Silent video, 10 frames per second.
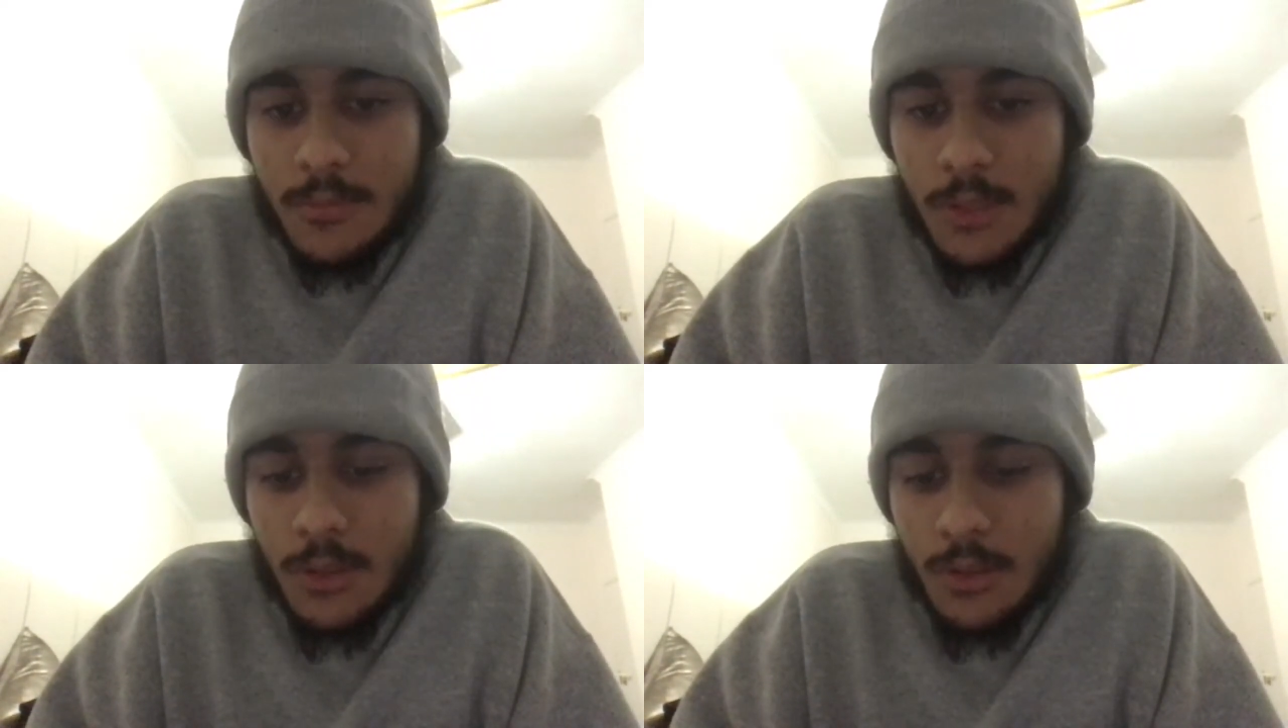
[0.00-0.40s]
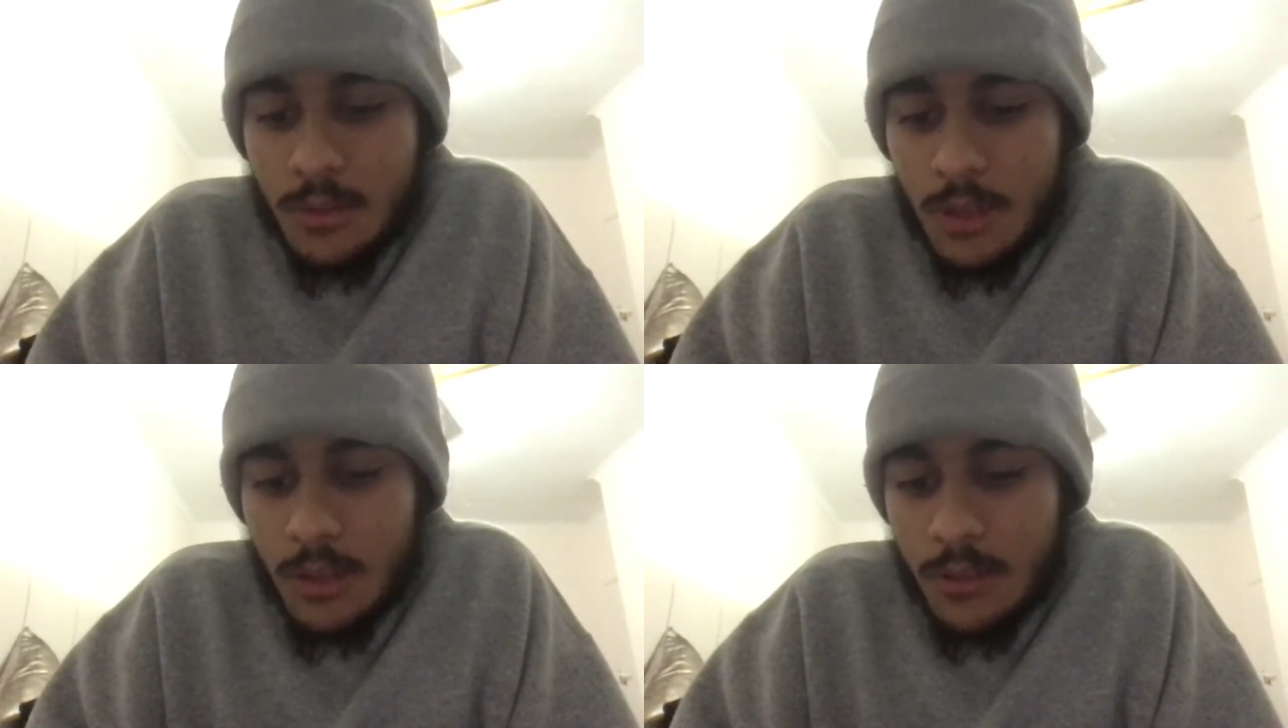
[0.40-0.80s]

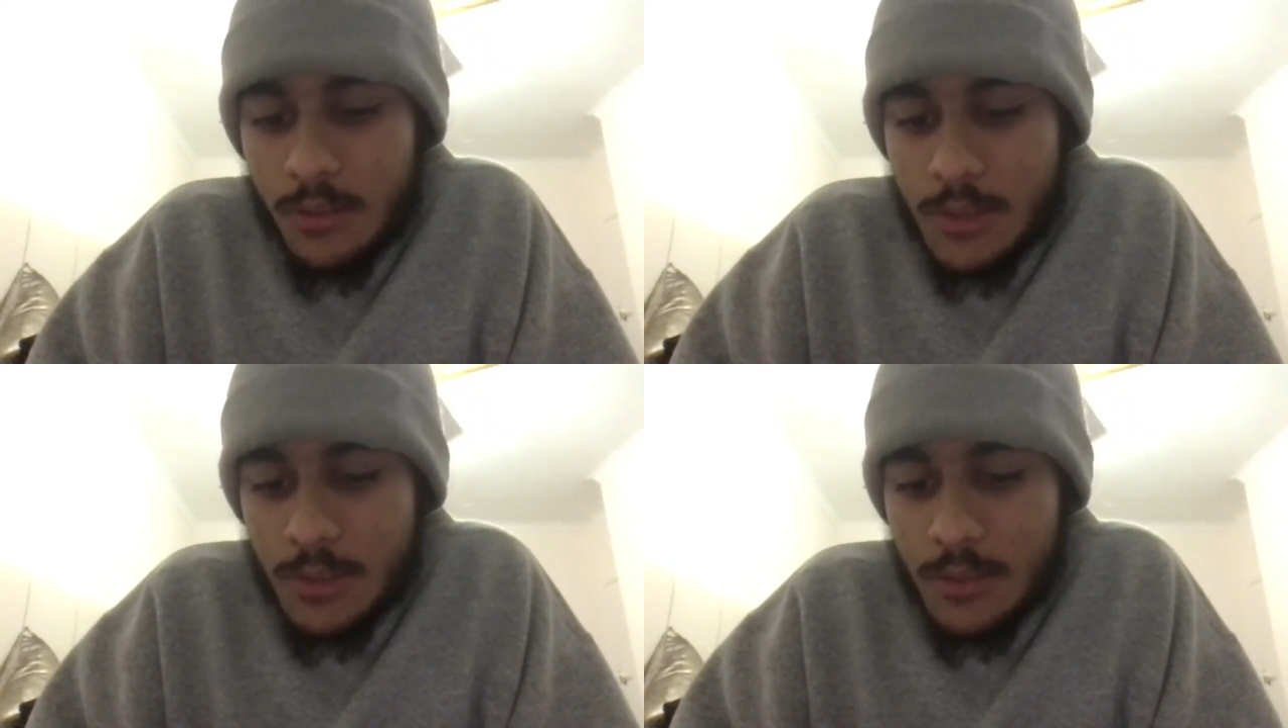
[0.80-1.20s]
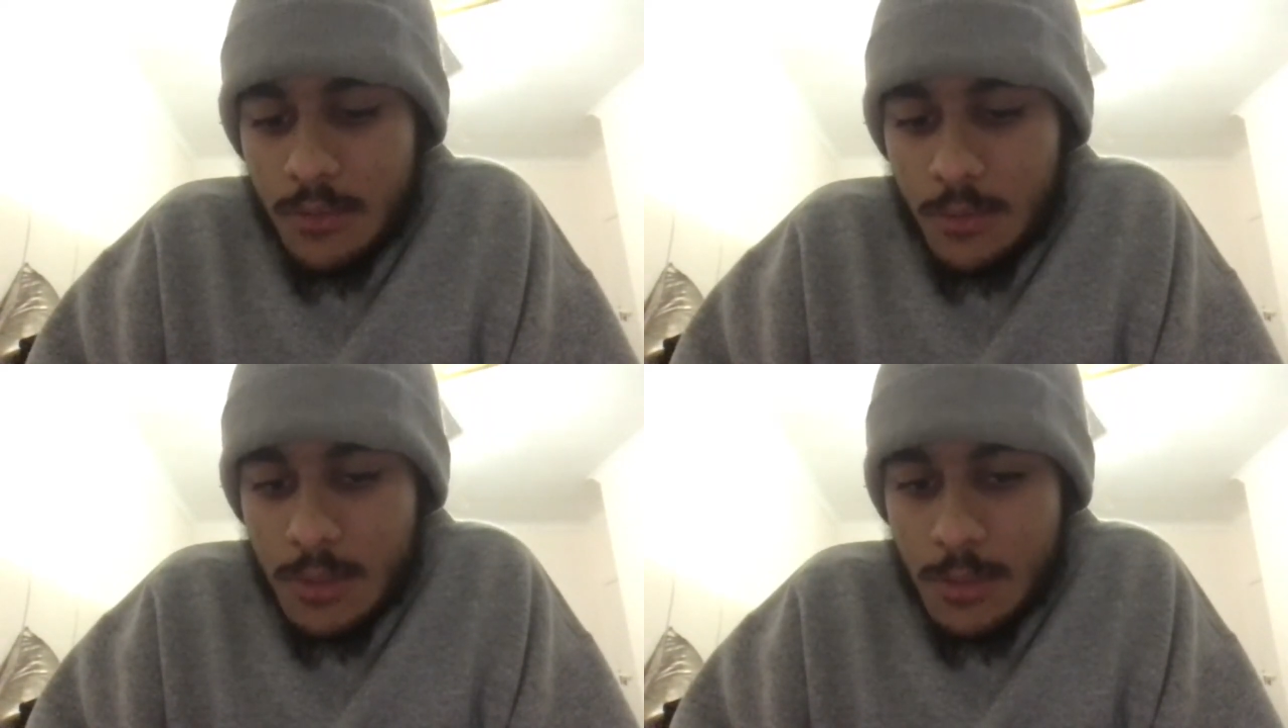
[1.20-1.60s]
a lot of us are
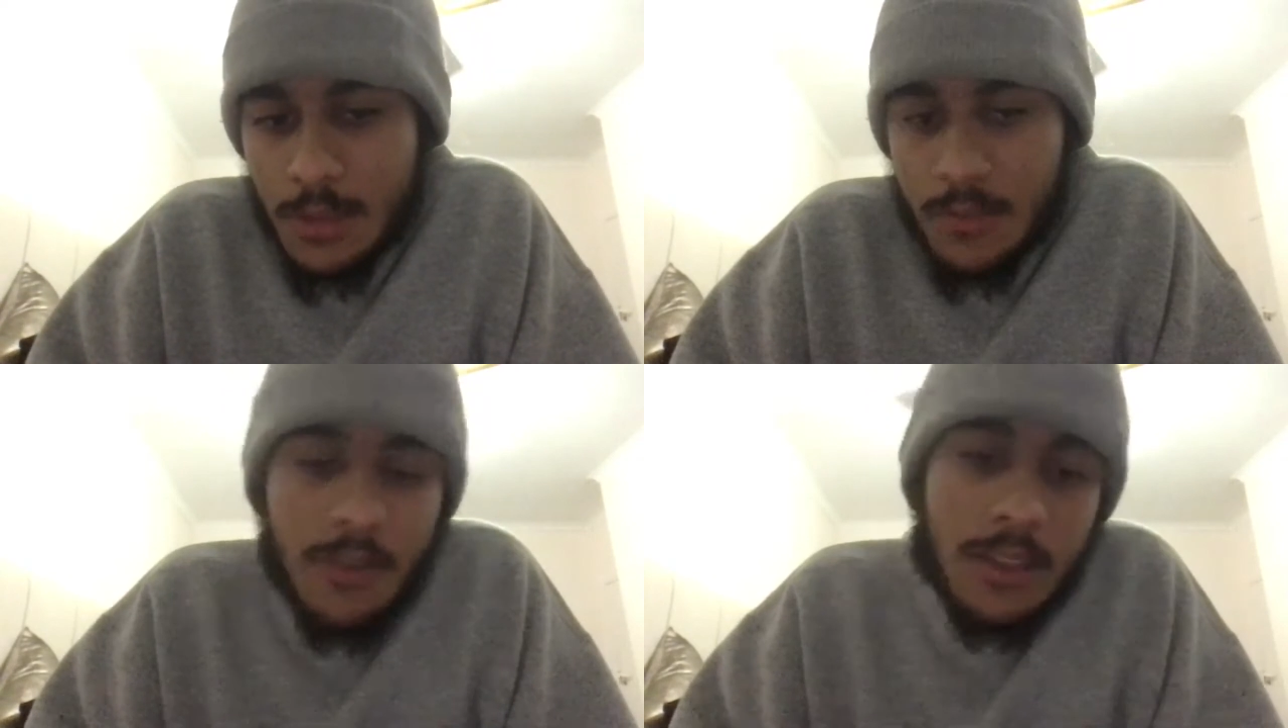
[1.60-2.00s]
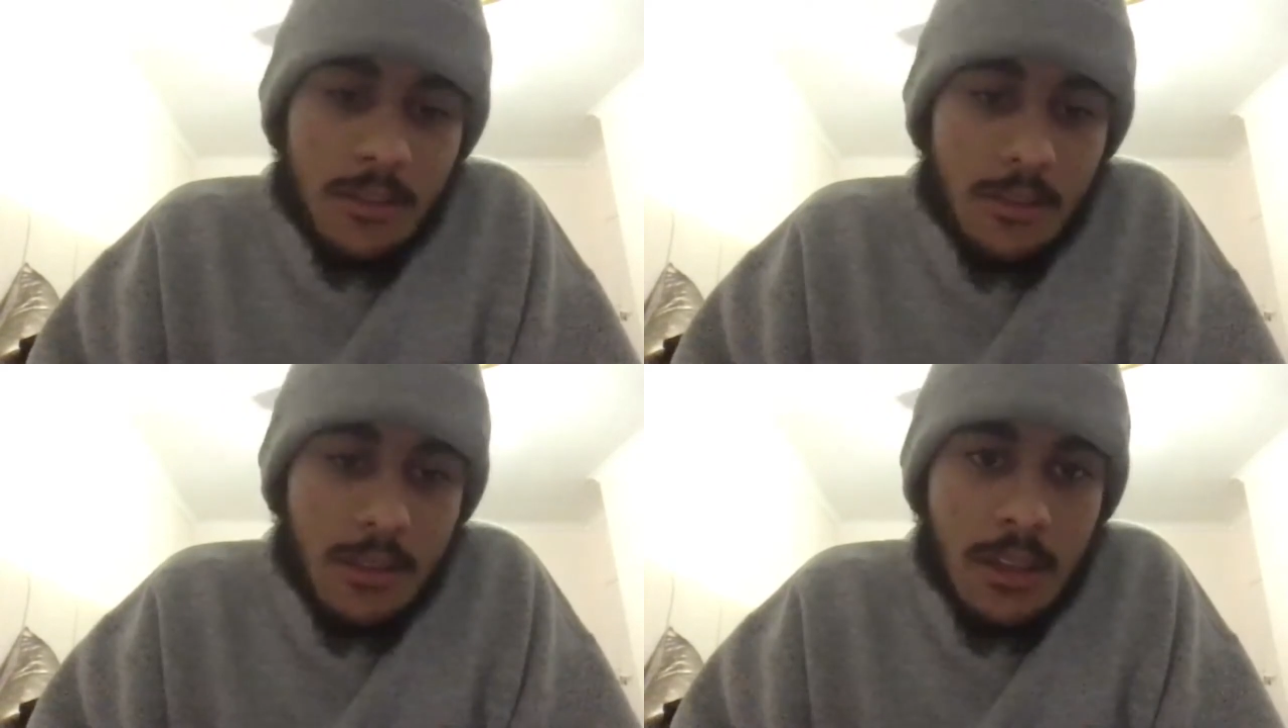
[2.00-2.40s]
influenced by the
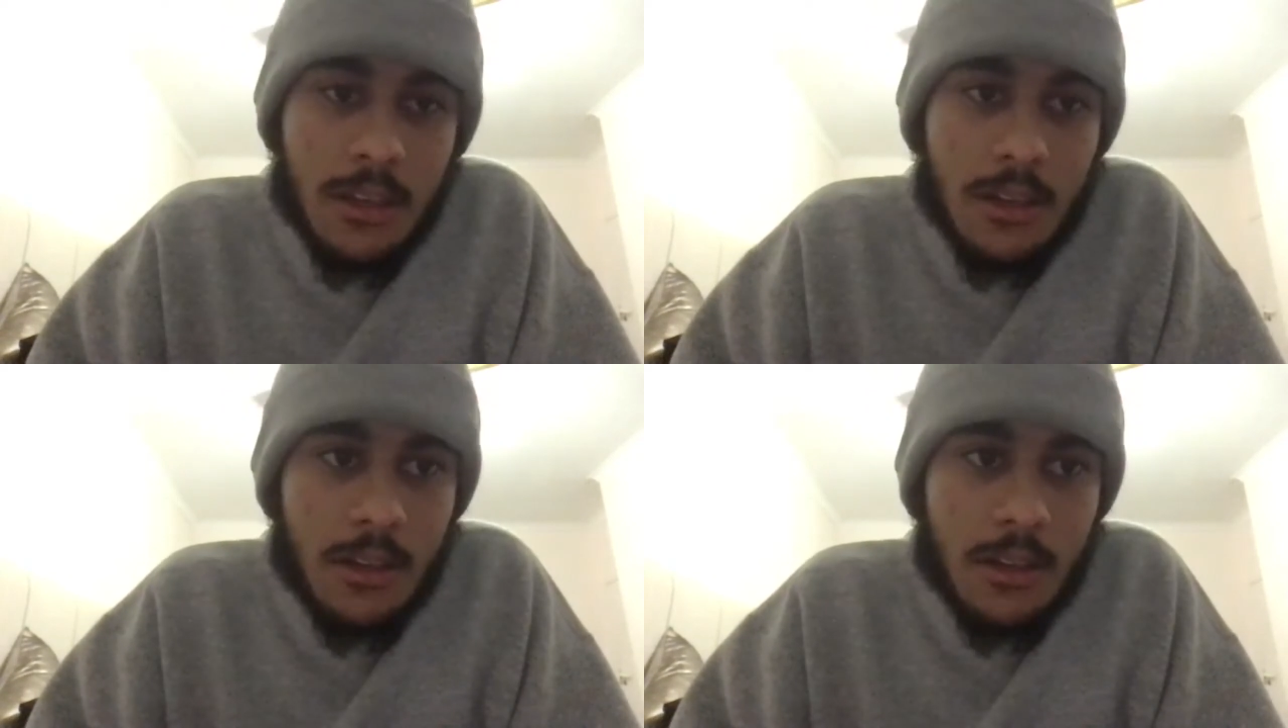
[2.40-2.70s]
factor that